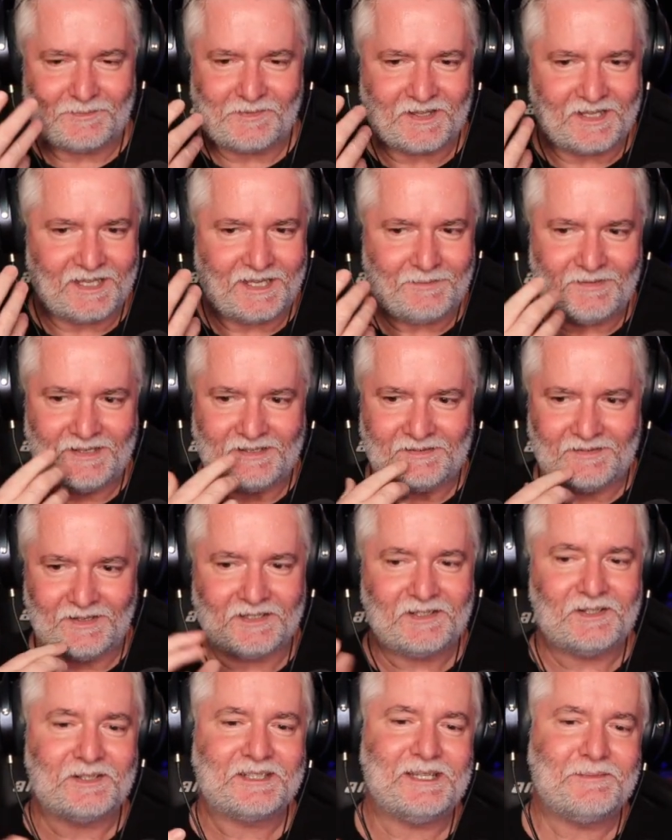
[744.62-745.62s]
from the game, man.
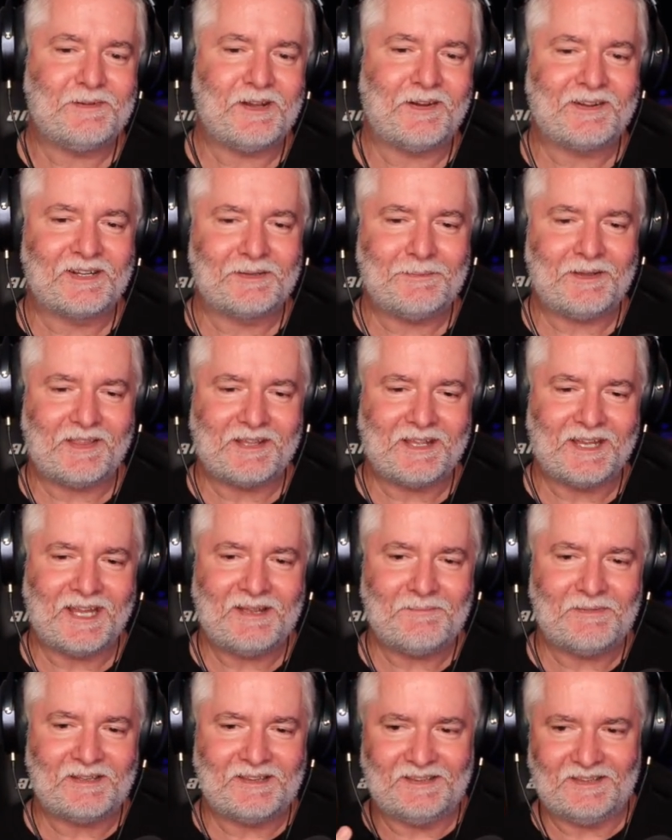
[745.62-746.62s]
I know I keep going on about the
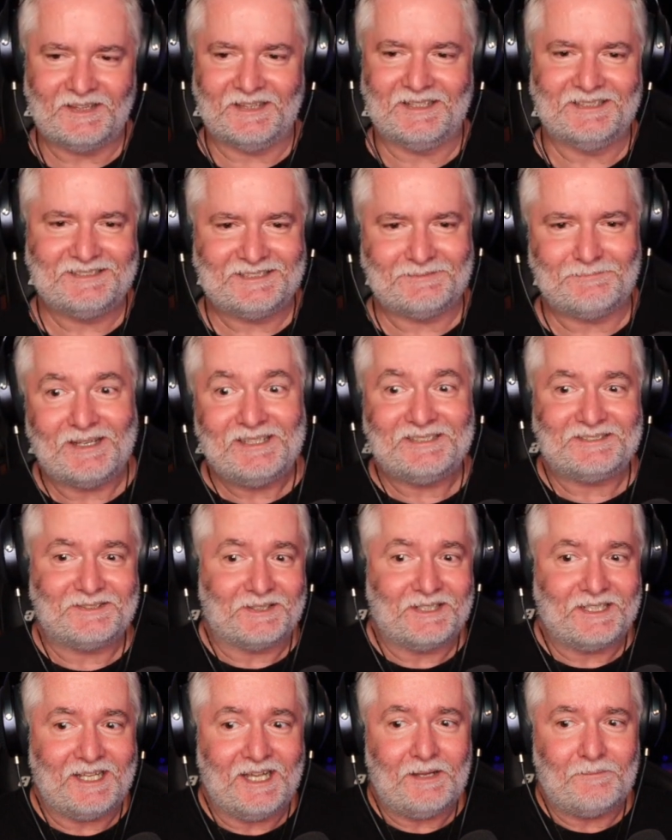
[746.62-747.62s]
game, but it's
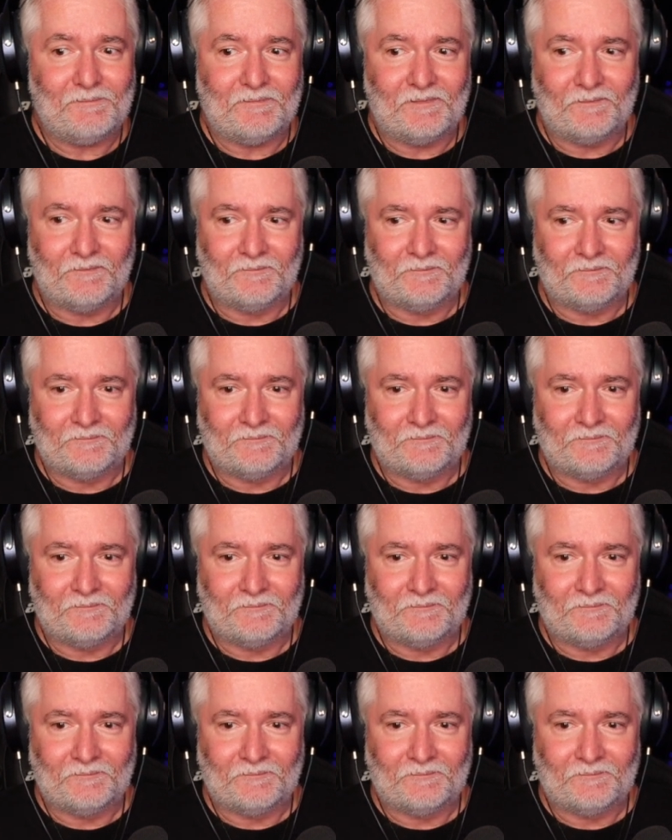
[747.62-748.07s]
based on a game.